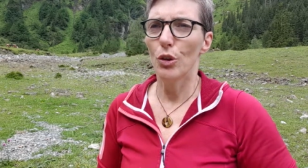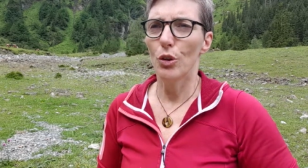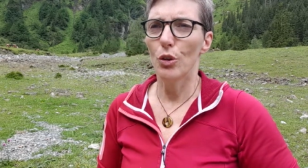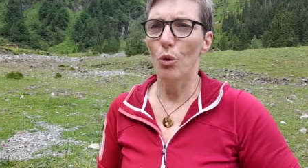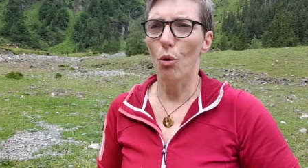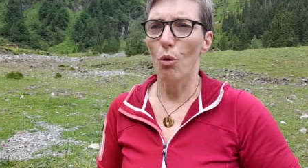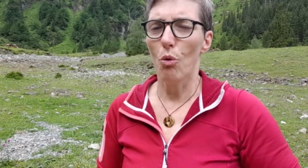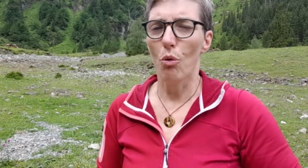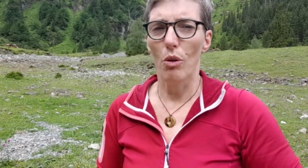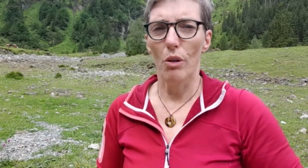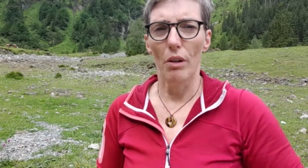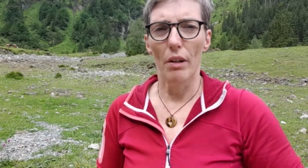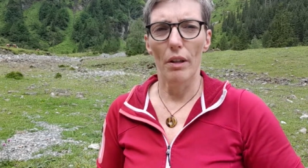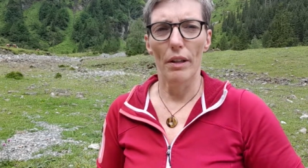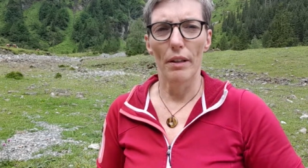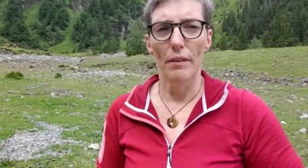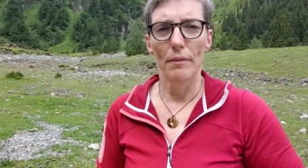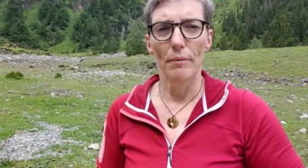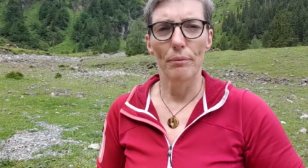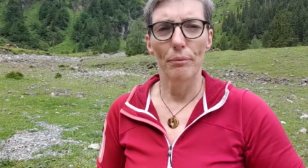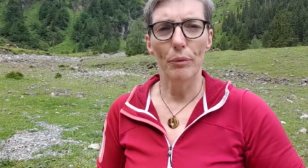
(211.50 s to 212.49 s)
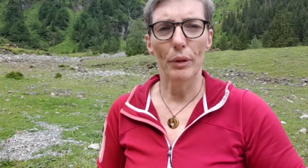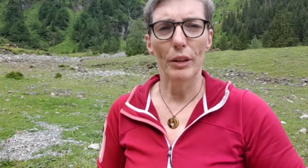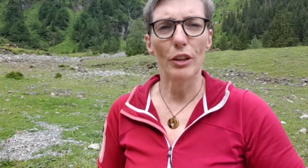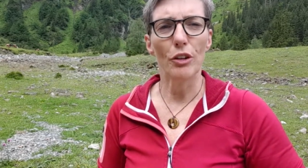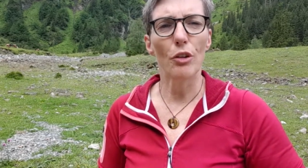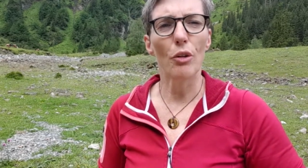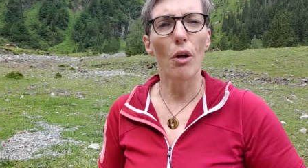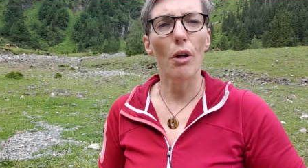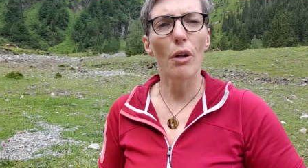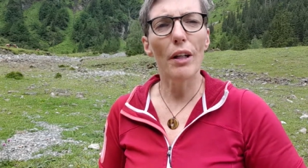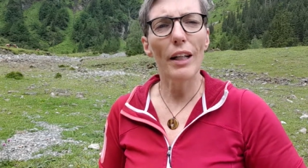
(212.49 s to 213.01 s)
you're when you're
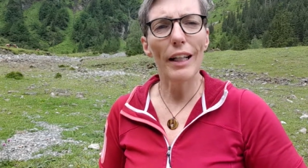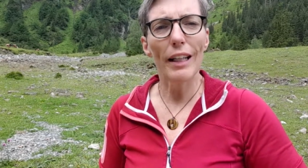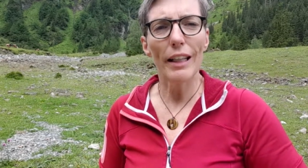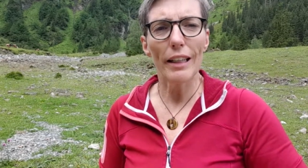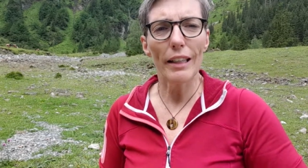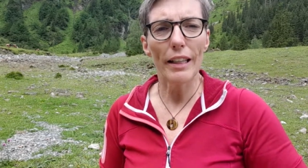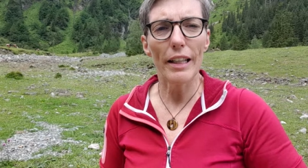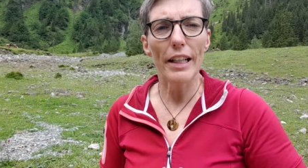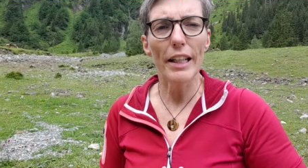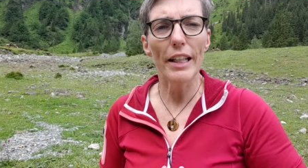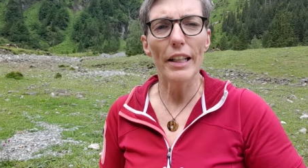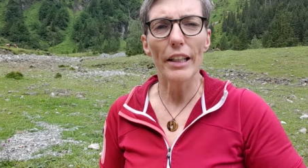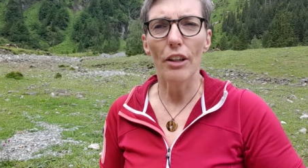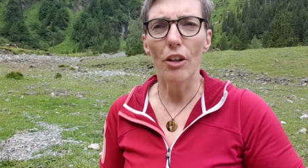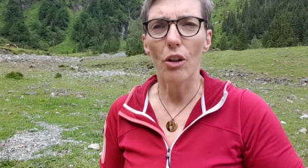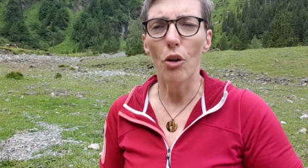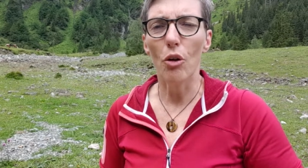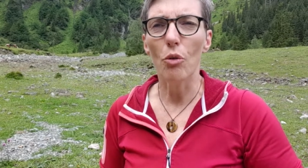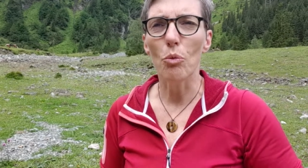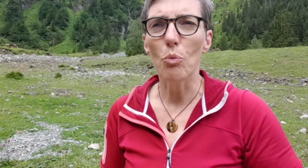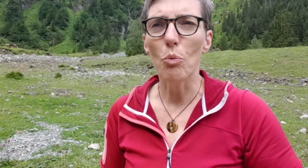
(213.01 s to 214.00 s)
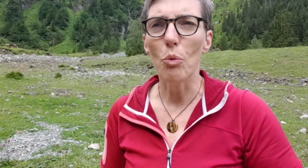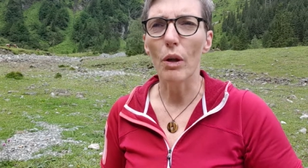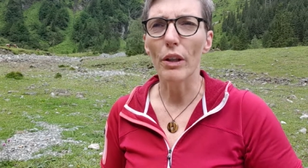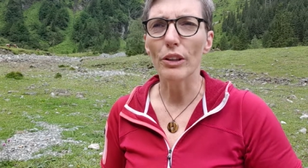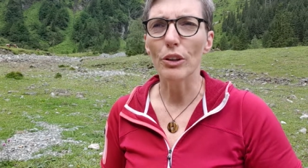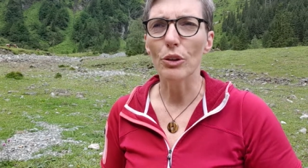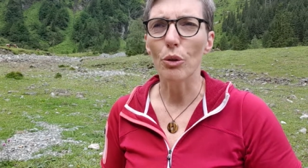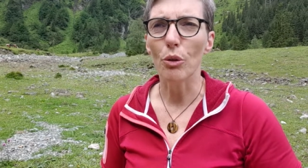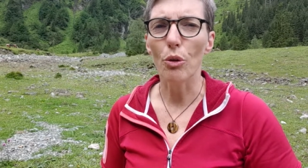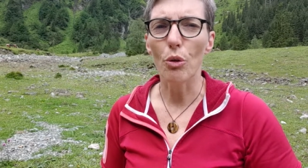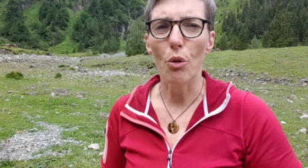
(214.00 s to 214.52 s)
not clear on
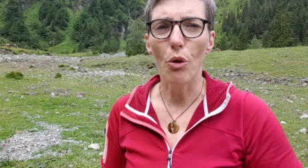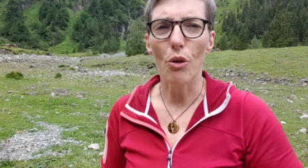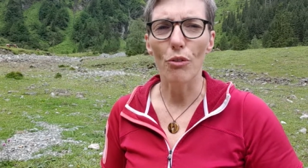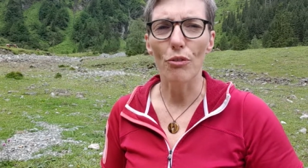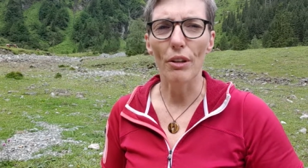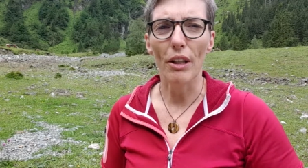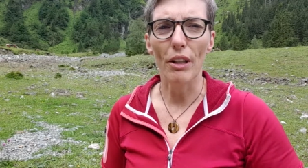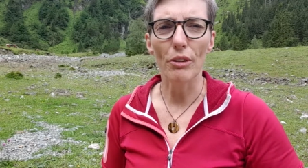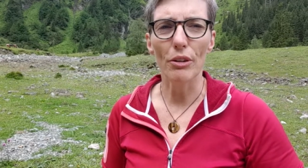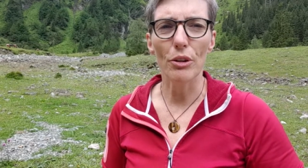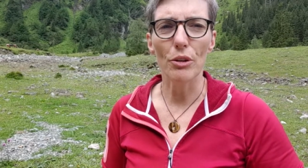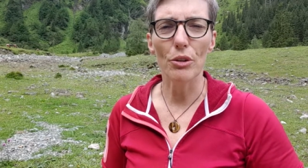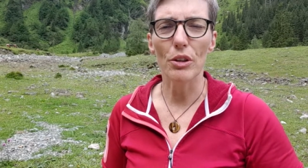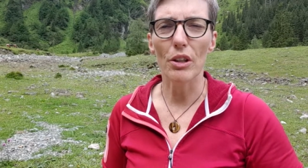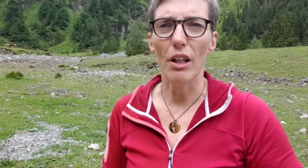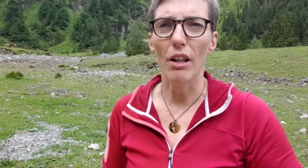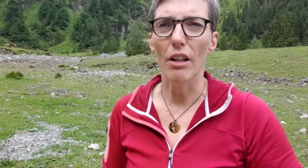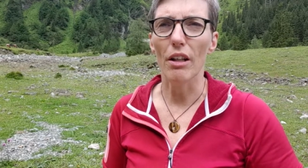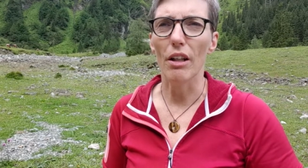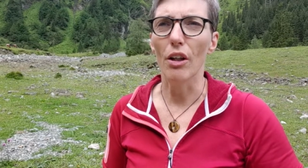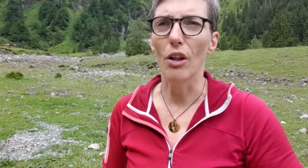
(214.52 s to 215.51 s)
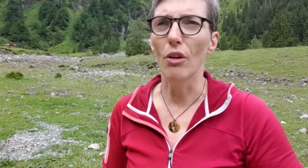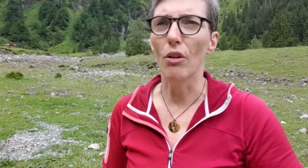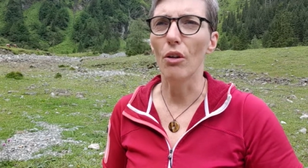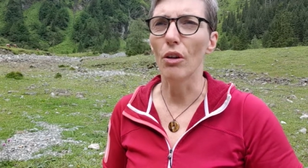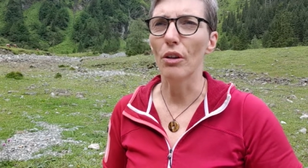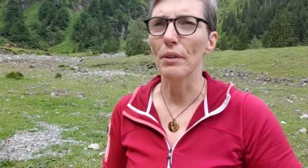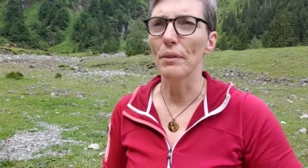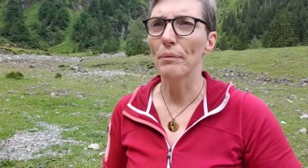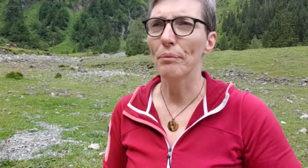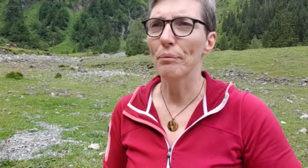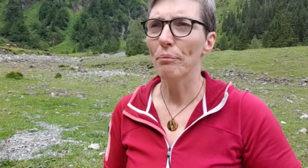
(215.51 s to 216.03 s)
what your core values are,
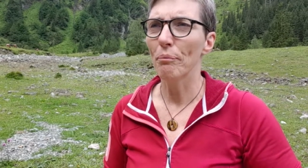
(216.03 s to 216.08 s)
on